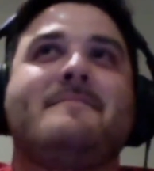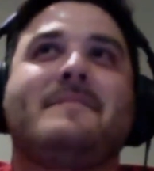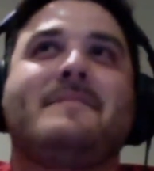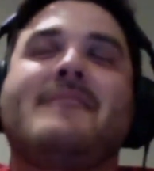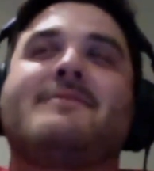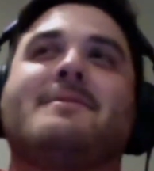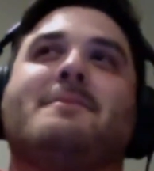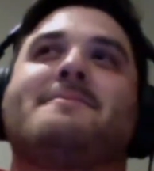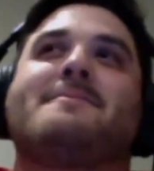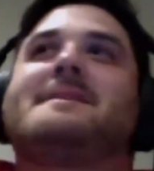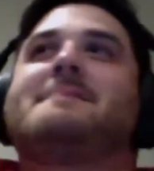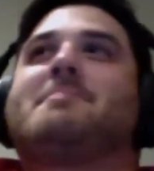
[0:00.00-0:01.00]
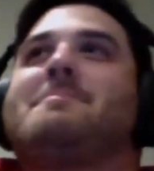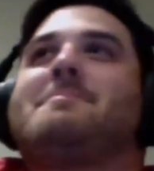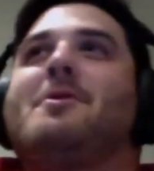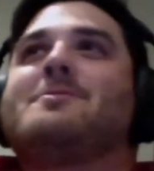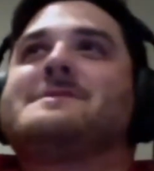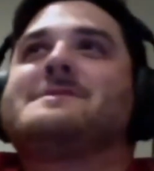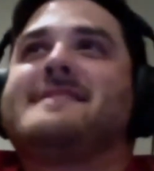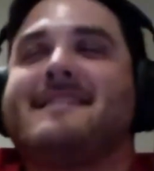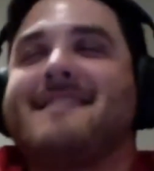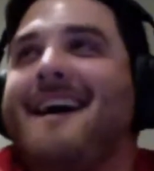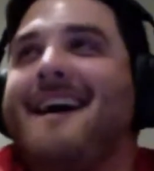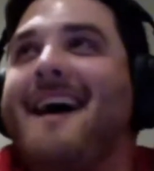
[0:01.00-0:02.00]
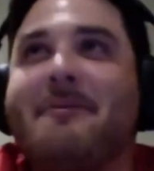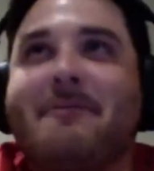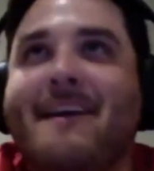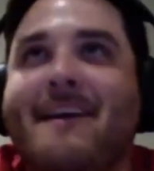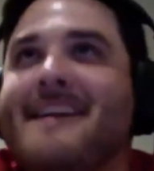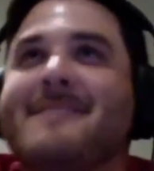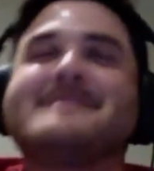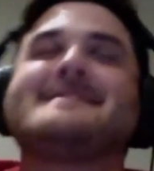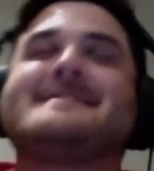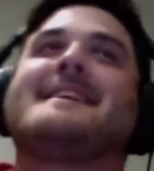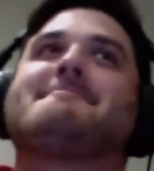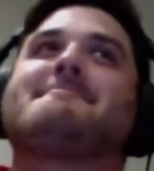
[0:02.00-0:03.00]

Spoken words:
even when we proposed the thought, right? I was like,